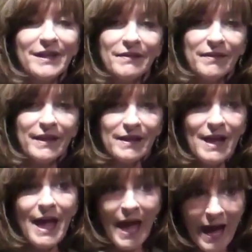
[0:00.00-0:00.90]
And they
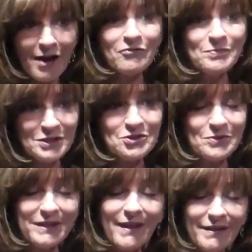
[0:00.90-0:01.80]
have been
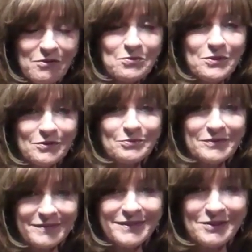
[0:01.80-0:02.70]
doing that through
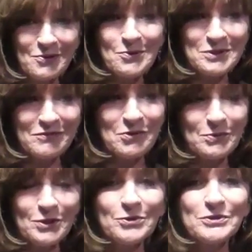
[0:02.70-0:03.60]
the course of the
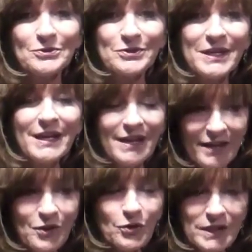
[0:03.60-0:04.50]
rehearsals,
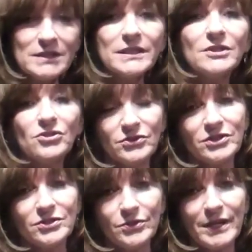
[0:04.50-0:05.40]
and they'll continue
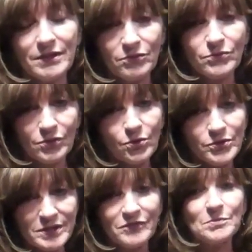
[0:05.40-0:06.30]
to do that through the
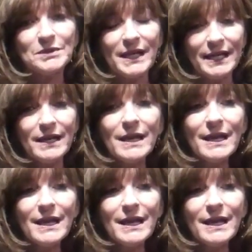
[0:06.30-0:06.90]
course of the play.